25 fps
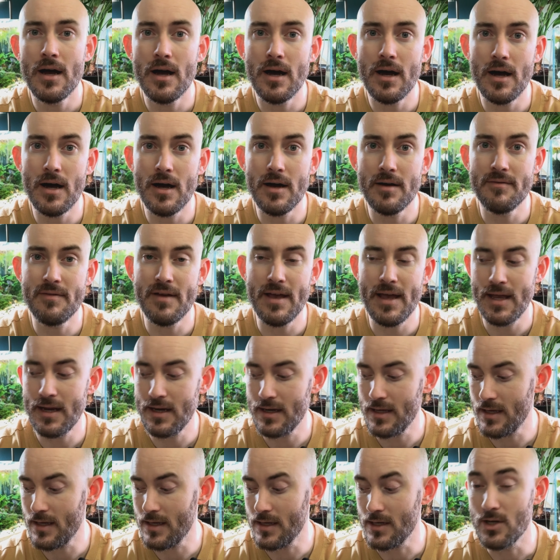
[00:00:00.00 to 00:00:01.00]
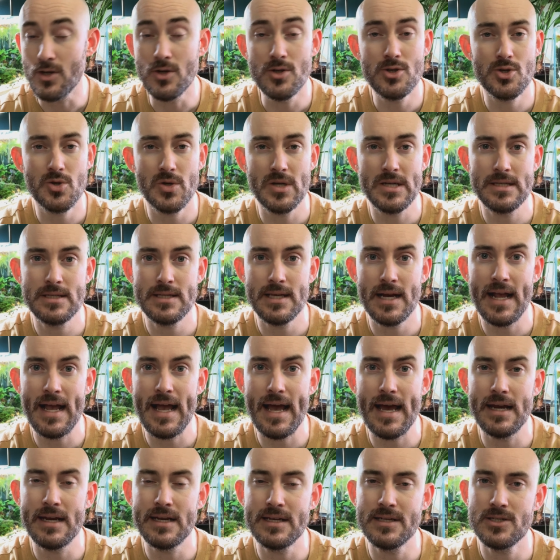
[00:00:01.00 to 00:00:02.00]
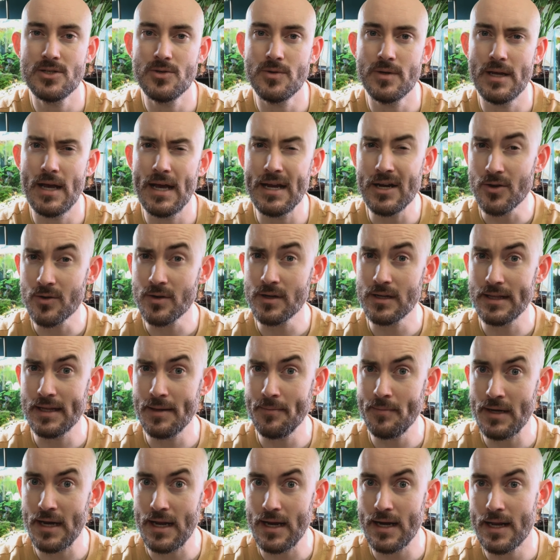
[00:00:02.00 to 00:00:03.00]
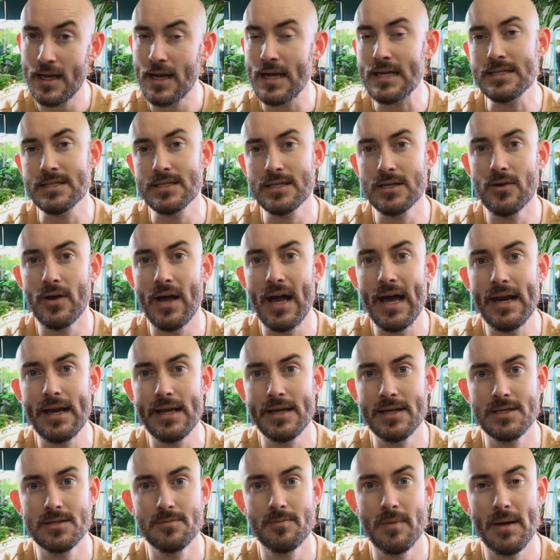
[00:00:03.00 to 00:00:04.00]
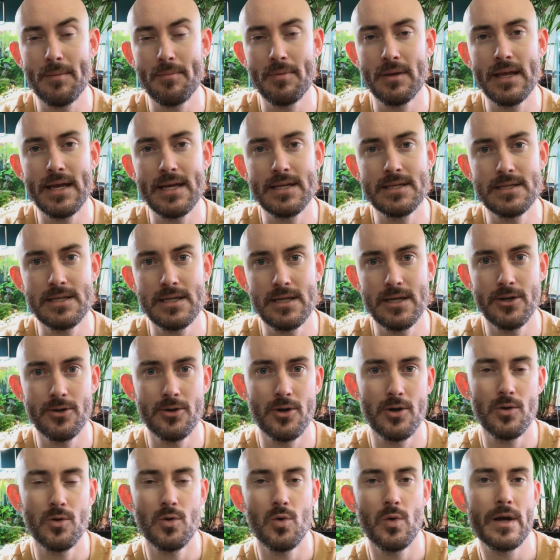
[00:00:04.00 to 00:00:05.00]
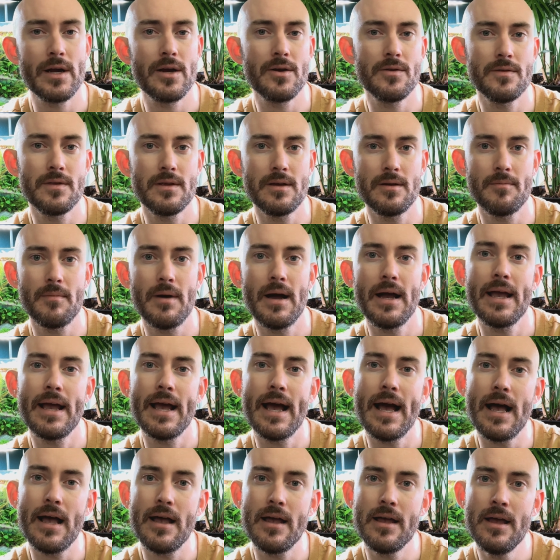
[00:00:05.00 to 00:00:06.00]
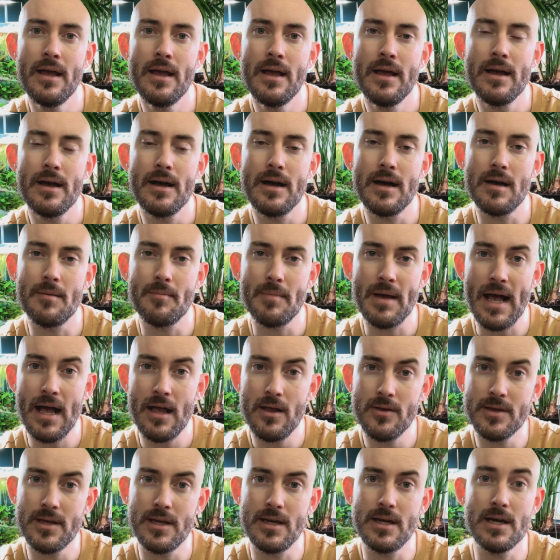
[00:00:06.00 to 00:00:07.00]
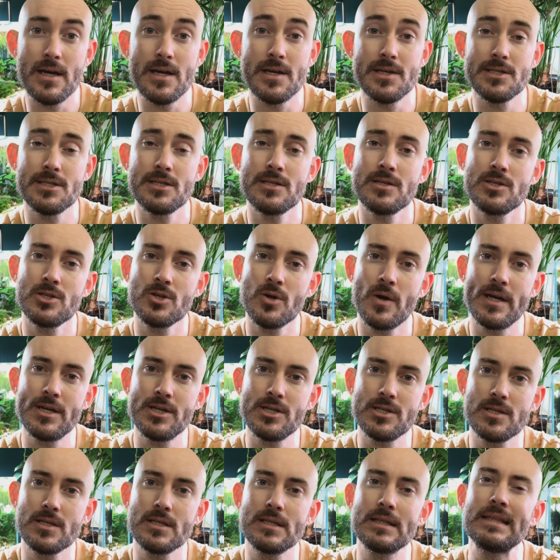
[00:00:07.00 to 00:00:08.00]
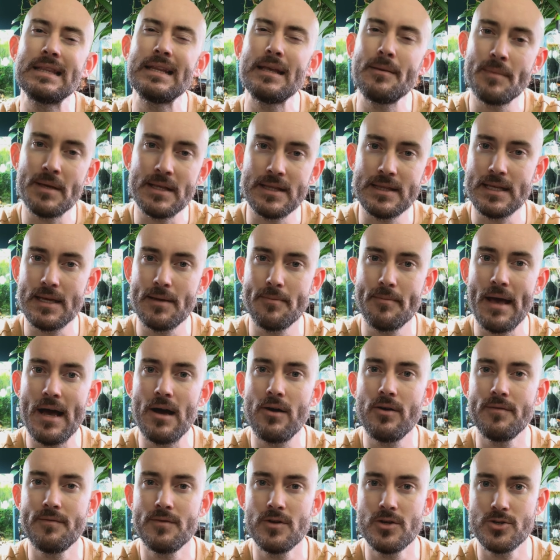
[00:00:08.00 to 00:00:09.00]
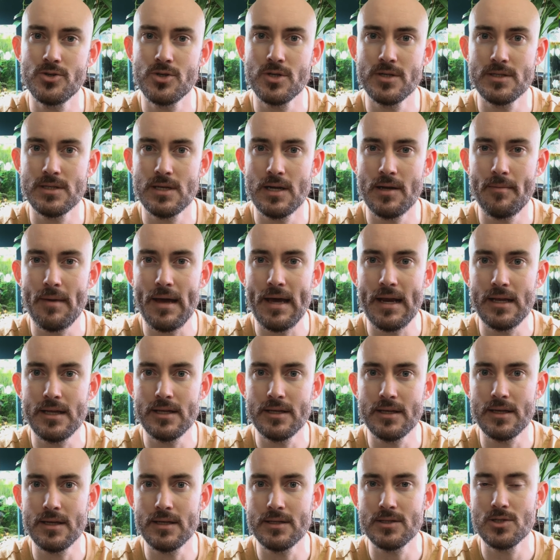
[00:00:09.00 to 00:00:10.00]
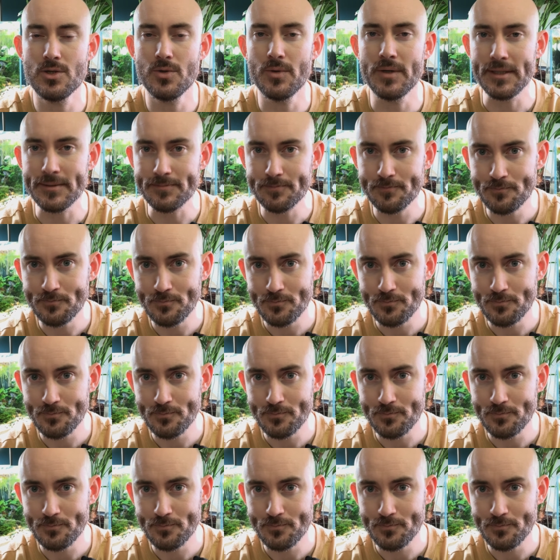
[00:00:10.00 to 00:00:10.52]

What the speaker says: of any nutrients that I add into it. I don't eliminate it, I still add it because my plants need to grow quicker than my algae does, so I just limit the amount of nutrients that I'm adding into it.